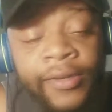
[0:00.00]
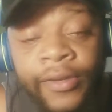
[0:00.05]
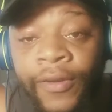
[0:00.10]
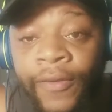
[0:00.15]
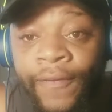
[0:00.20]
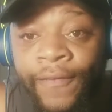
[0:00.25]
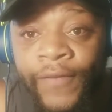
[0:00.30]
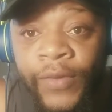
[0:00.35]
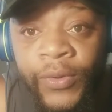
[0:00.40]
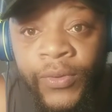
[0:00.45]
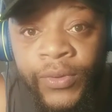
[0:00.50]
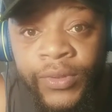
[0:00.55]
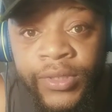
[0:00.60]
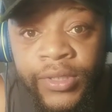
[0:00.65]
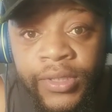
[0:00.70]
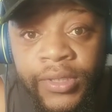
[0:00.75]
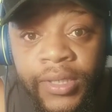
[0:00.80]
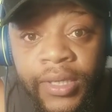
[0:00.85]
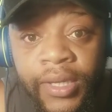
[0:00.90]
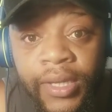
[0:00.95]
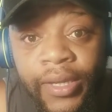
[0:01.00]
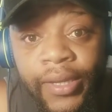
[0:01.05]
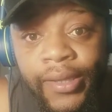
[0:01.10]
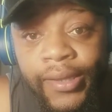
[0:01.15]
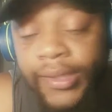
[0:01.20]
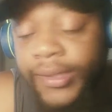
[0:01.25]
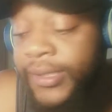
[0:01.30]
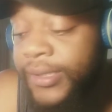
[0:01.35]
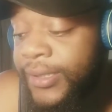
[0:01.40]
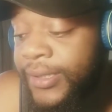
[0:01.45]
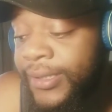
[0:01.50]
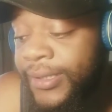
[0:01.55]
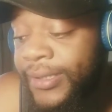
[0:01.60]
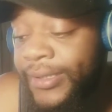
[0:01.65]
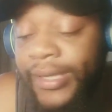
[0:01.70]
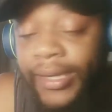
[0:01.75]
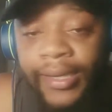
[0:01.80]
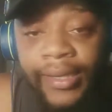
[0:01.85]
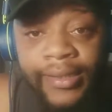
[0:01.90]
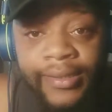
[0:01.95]
you, folks, this is the
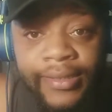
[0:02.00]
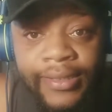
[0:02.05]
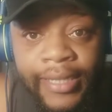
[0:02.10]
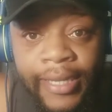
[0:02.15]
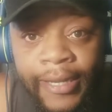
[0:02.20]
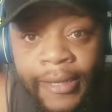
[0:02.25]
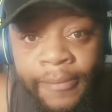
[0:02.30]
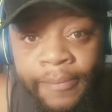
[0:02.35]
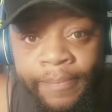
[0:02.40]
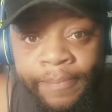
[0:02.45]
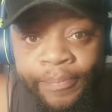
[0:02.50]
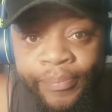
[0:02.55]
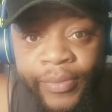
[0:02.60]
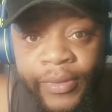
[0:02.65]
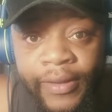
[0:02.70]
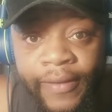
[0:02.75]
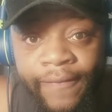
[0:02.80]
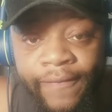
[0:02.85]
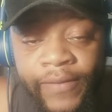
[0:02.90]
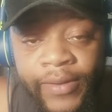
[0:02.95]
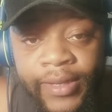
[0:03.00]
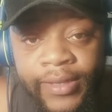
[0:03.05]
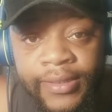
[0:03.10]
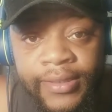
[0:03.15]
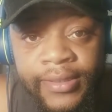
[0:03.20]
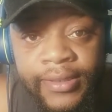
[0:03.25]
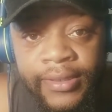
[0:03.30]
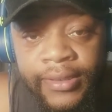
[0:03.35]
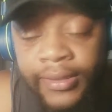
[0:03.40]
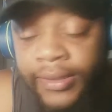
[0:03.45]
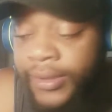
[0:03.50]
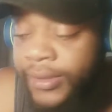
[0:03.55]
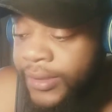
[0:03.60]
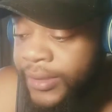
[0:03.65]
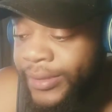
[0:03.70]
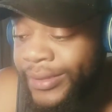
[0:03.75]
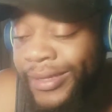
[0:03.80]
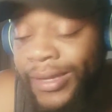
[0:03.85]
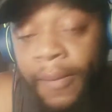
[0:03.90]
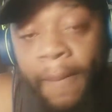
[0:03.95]
second time they're fighting. It's
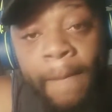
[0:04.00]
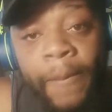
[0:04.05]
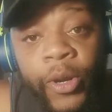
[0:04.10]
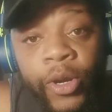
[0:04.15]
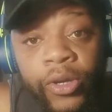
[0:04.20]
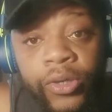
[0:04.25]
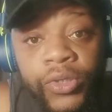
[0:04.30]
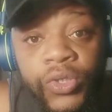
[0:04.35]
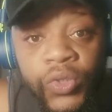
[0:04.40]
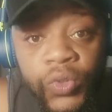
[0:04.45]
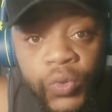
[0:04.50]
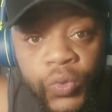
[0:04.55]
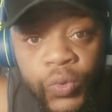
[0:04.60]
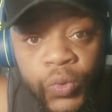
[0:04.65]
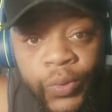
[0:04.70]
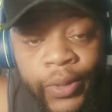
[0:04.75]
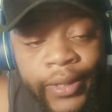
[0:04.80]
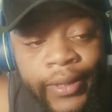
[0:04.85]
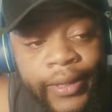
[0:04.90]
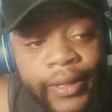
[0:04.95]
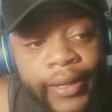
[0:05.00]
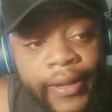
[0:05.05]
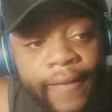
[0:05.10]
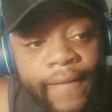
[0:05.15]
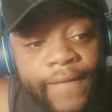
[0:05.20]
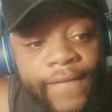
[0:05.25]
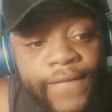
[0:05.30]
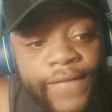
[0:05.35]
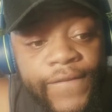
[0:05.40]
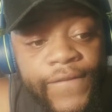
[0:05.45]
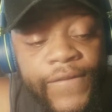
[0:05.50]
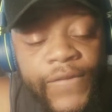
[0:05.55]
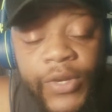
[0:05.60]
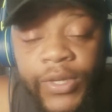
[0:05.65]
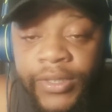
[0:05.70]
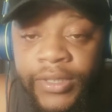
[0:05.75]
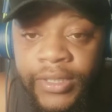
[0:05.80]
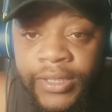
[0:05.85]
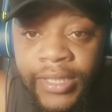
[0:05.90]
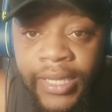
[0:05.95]
number 2.
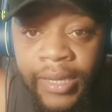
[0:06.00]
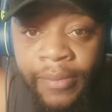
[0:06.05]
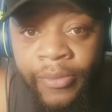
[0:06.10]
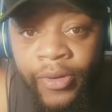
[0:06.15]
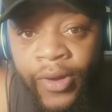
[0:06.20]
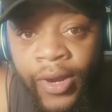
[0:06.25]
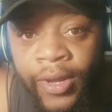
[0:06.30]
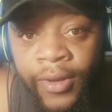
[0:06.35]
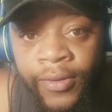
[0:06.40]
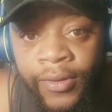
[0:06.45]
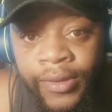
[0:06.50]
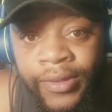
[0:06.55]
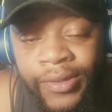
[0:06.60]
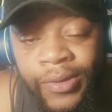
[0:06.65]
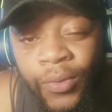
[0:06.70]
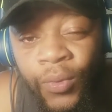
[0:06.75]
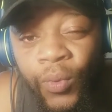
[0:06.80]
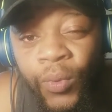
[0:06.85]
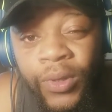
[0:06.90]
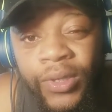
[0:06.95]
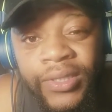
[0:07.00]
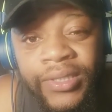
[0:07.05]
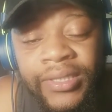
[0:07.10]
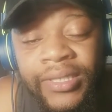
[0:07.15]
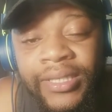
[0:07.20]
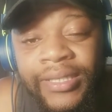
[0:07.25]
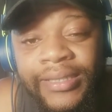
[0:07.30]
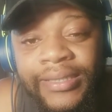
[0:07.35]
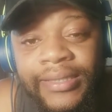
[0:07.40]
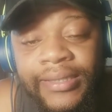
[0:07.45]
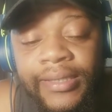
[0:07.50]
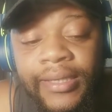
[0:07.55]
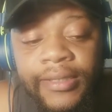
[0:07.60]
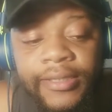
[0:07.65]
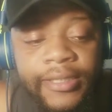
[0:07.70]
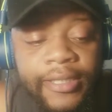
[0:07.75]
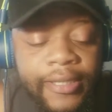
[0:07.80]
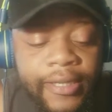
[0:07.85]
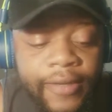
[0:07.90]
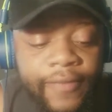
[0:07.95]
First time round was
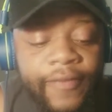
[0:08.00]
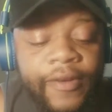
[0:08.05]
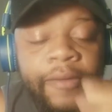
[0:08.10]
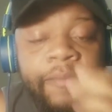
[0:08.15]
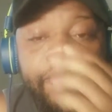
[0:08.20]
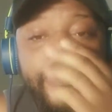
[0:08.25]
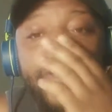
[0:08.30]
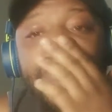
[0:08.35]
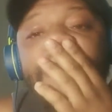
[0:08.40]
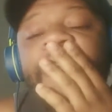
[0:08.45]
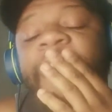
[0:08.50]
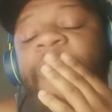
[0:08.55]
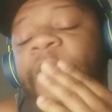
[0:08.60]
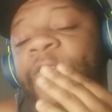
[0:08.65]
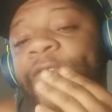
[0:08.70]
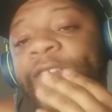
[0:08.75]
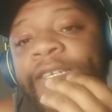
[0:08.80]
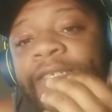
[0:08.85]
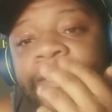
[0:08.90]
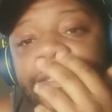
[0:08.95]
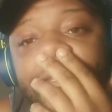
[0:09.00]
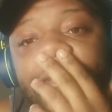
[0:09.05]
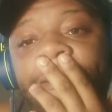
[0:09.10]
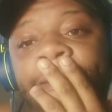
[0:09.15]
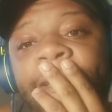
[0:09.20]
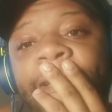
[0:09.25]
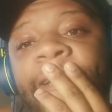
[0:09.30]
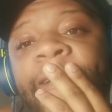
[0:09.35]
such a lovely bout. Obviously,